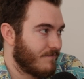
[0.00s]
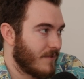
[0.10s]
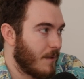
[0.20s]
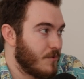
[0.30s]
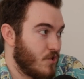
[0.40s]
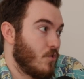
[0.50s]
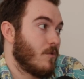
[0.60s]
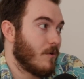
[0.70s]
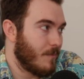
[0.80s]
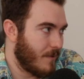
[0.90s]

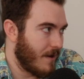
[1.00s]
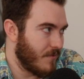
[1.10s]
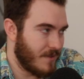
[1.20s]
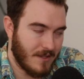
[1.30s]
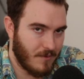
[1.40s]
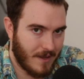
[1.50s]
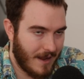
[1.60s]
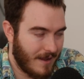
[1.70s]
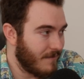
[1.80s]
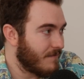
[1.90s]
absorb everything you
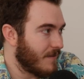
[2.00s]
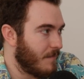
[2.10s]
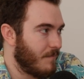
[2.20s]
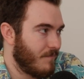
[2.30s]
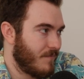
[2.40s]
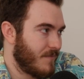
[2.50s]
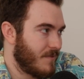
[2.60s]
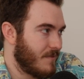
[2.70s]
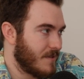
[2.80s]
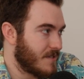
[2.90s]
can from
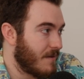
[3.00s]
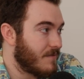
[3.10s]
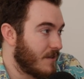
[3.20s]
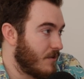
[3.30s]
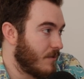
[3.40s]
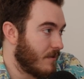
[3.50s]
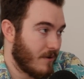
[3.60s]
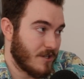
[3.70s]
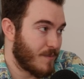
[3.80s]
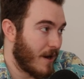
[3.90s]
the stuff that you are
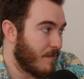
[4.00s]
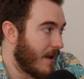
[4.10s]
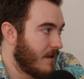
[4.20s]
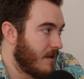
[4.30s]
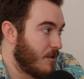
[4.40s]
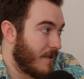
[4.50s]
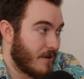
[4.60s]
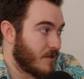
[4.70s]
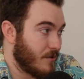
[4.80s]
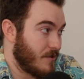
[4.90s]
inspired by. You might
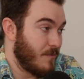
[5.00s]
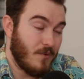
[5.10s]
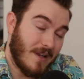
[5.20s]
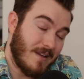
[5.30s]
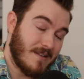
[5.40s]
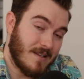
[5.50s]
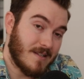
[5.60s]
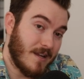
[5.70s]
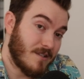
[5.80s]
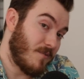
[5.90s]
also learn some new techniques and
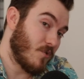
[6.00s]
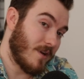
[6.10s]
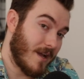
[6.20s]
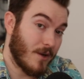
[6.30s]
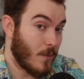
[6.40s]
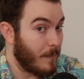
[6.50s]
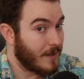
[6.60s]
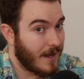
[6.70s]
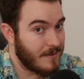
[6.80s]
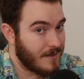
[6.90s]
styles if you try to kind of
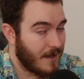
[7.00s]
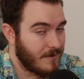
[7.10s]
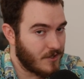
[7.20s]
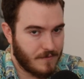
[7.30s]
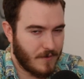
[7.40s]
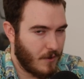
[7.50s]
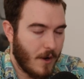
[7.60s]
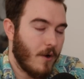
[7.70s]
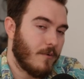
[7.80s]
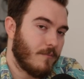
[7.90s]
replicate that just for your
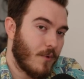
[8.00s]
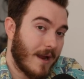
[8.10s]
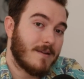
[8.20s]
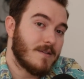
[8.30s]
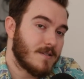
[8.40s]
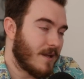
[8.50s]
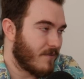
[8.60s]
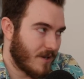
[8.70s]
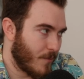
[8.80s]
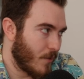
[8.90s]
own practice, not for
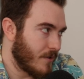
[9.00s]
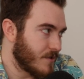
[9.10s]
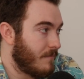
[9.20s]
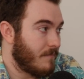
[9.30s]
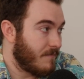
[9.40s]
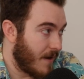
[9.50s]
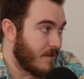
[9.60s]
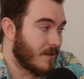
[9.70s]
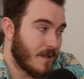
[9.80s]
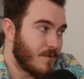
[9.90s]
demo reels. Find the
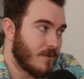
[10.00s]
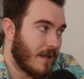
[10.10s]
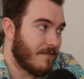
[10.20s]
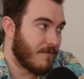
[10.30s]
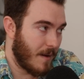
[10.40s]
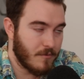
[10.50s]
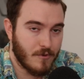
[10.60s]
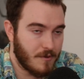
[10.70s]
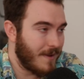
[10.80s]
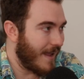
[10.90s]
clips you like, frame through
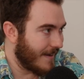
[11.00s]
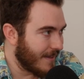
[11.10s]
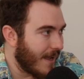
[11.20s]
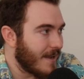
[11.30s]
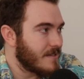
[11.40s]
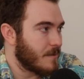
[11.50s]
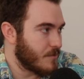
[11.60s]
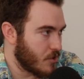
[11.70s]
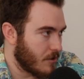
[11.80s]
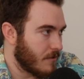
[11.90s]
them, analyze,
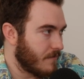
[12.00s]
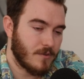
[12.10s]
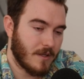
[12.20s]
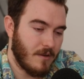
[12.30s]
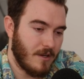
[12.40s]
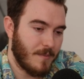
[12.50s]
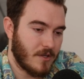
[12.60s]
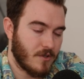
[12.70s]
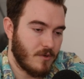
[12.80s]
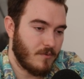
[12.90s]
observe. You need to make
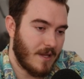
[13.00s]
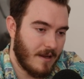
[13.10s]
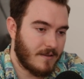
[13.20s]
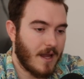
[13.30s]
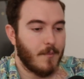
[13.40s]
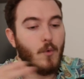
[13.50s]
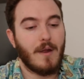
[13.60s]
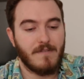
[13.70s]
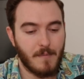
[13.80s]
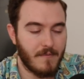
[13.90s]
sure you take time away
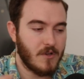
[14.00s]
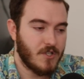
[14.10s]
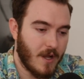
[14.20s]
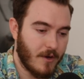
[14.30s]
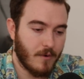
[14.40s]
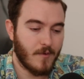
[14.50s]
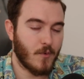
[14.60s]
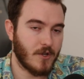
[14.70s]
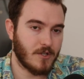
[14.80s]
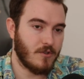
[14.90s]
from every shot or every
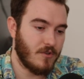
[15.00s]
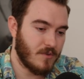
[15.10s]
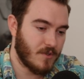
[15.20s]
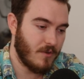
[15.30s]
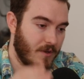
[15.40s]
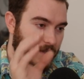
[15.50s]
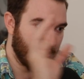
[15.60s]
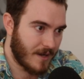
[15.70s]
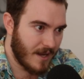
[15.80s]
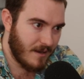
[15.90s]
project you do so you can
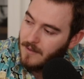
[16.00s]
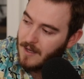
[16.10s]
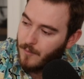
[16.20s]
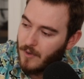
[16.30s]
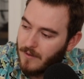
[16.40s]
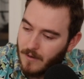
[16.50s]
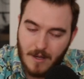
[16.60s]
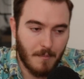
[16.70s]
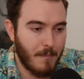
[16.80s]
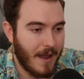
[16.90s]
look at it, take a breather,
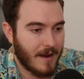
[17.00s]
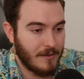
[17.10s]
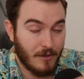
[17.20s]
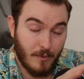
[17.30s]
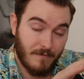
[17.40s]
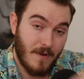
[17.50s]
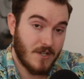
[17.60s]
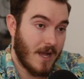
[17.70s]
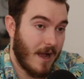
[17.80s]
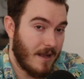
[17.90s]
come back and look with fresh
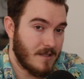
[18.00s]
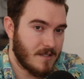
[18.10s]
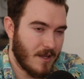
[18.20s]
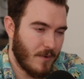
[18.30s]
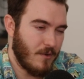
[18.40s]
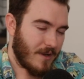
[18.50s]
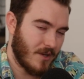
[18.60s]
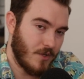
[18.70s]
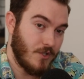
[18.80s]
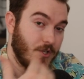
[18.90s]
eyes. That way you can
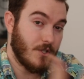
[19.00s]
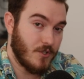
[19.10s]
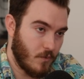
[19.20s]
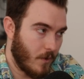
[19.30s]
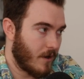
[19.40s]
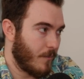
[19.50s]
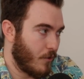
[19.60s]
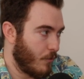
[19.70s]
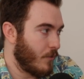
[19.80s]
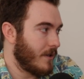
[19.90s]
actually judge your work
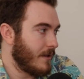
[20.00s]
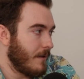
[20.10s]
appropriately.